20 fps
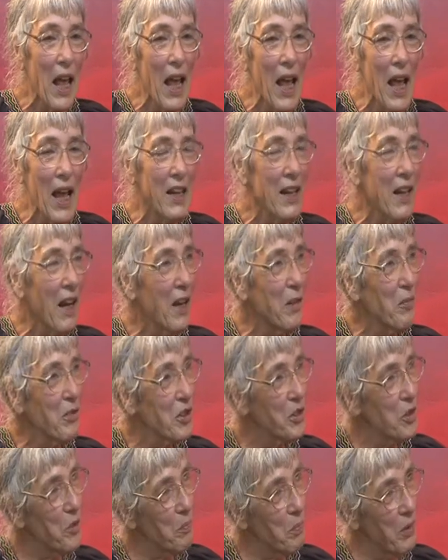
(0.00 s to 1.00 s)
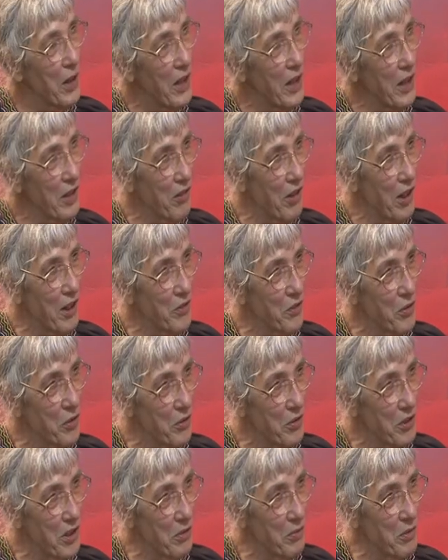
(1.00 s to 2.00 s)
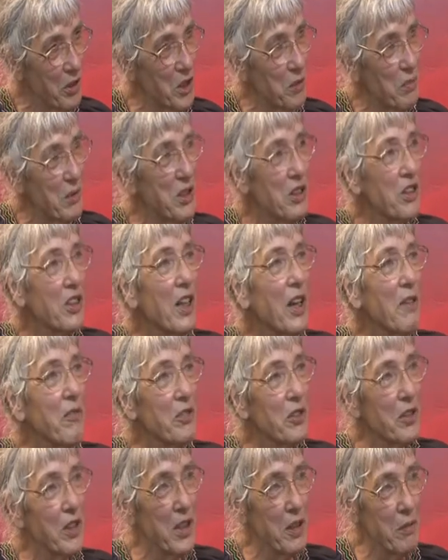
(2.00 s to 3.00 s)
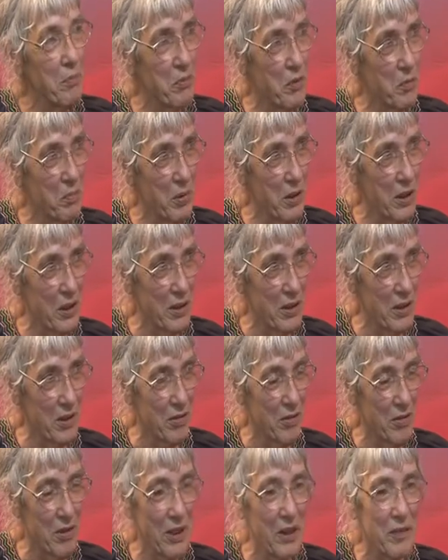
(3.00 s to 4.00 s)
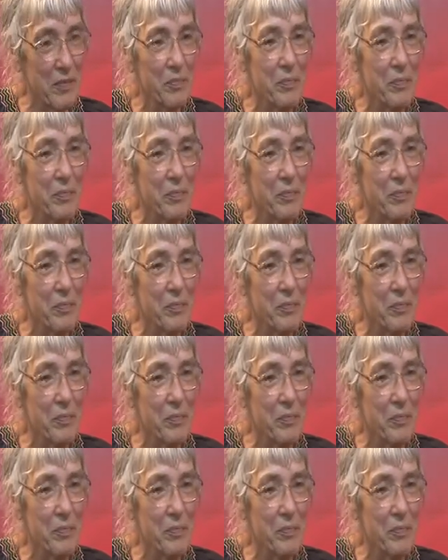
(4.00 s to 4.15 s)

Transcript: And I was on playground duty, which means you have to keep the peace, right?